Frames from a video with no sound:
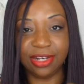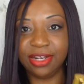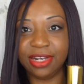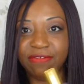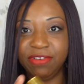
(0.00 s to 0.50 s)

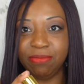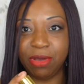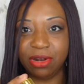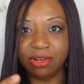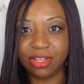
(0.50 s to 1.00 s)
Lovely
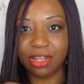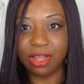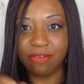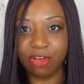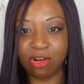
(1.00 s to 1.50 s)
bottle. The
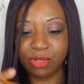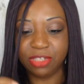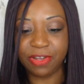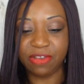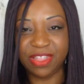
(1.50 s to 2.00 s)
cover
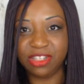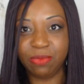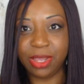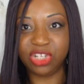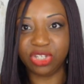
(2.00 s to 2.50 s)
almost fell off, that's
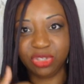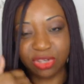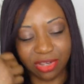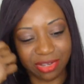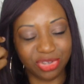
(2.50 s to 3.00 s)
why I
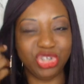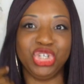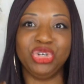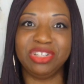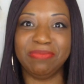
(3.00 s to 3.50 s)
just
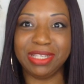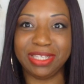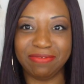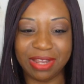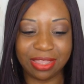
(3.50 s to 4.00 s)
jerked
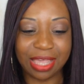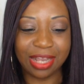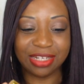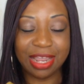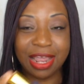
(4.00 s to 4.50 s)
myself like
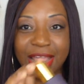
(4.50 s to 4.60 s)
that.